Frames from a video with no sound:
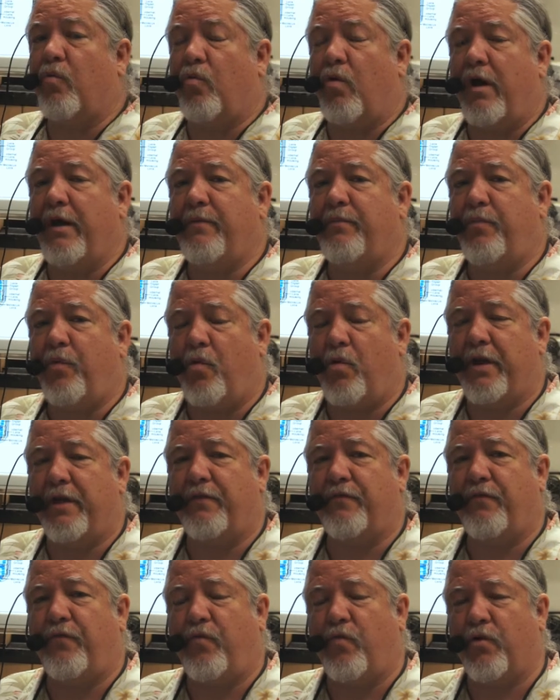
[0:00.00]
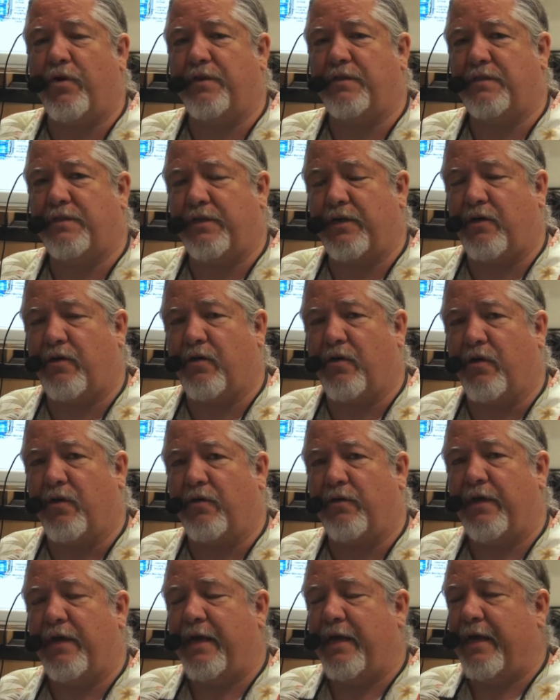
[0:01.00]

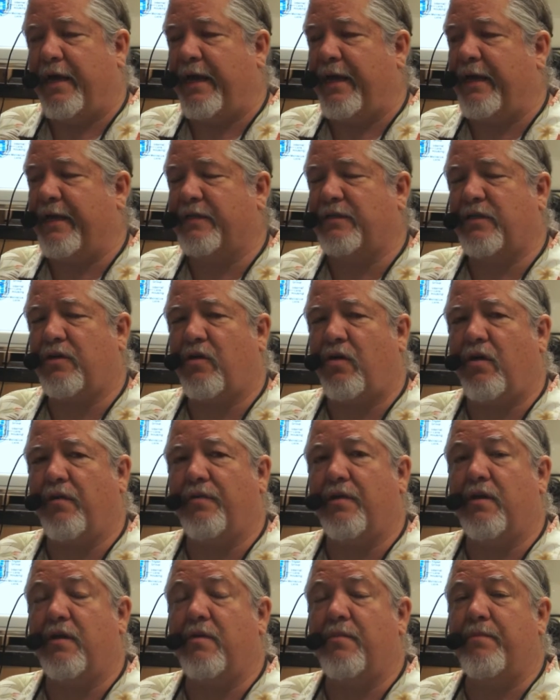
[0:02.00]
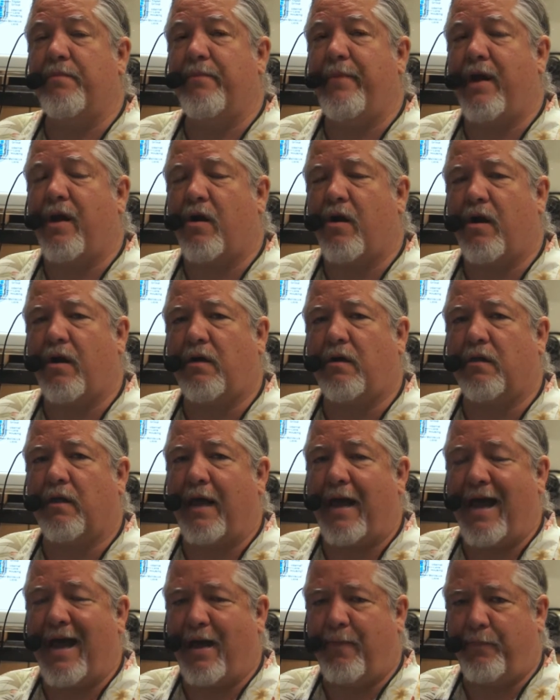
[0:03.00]
1.40 is called the
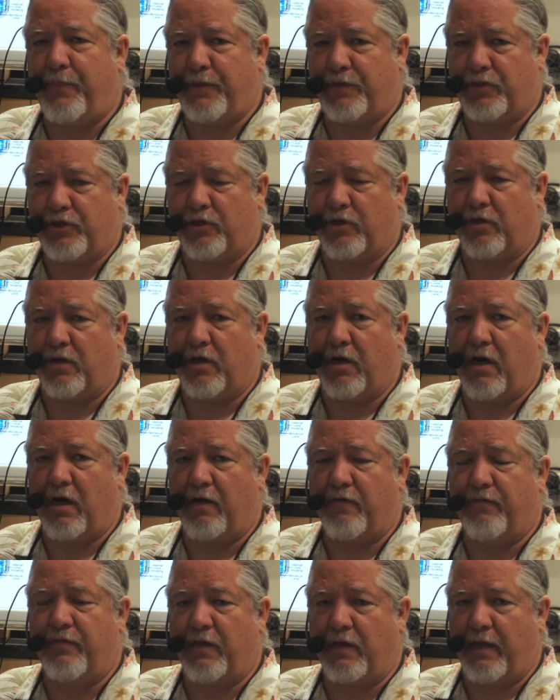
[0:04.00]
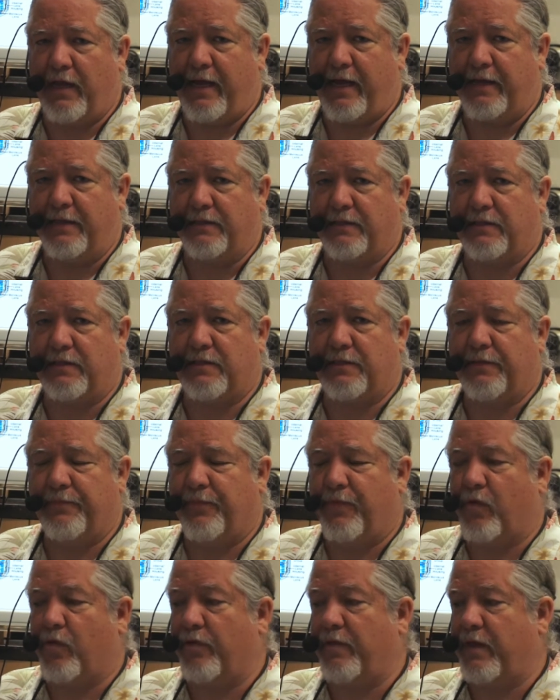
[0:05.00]
numerical aperture of the lens,
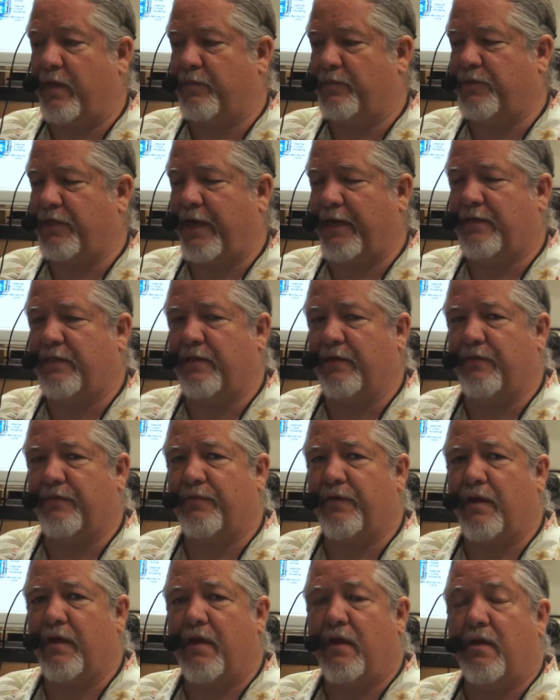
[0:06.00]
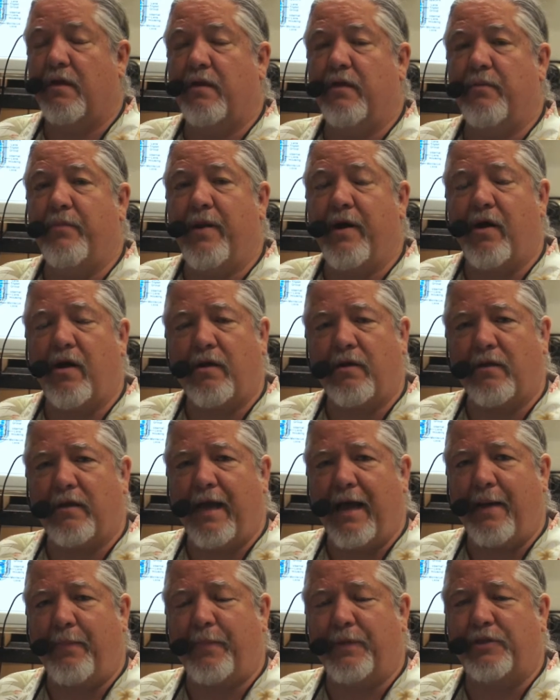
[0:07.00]
or the objective. Numerical
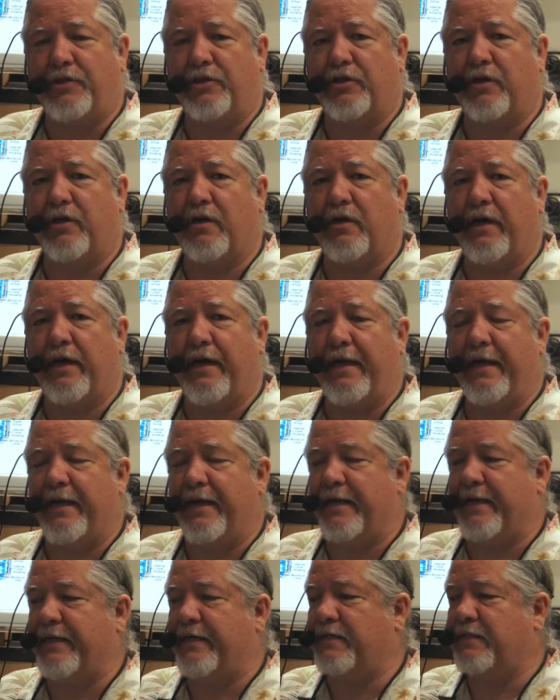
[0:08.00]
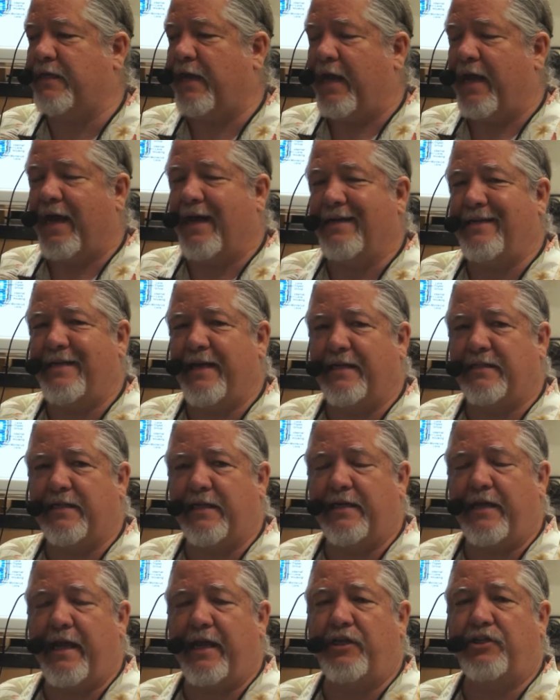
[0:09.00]
aperture is a
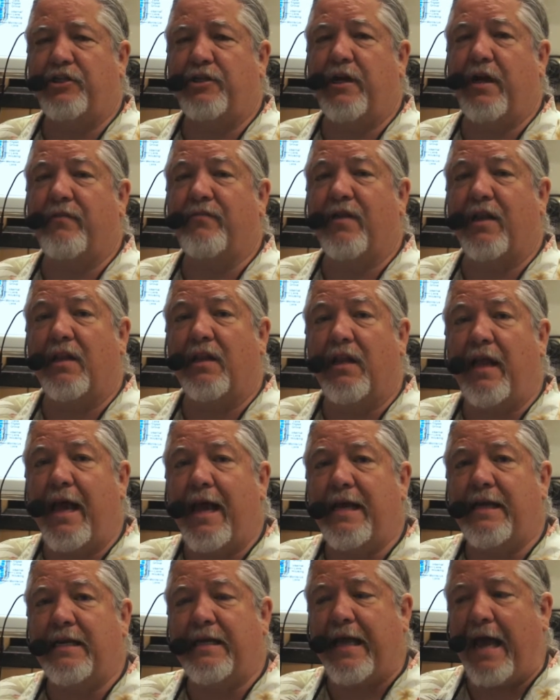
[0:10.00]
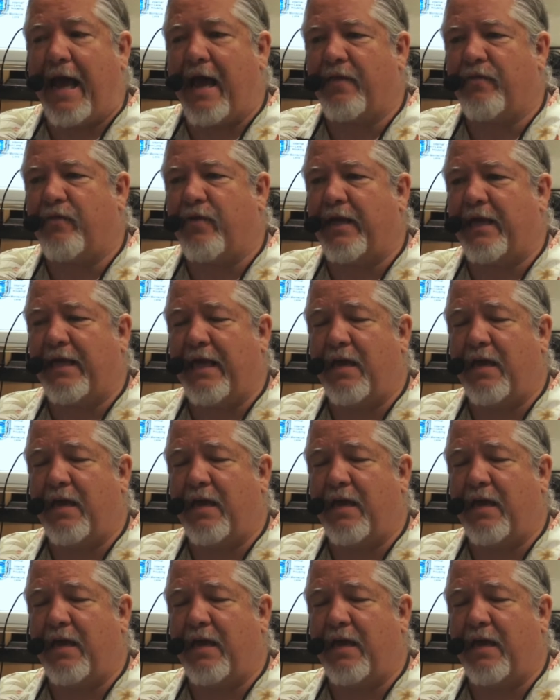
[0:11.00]
designation of the light gathering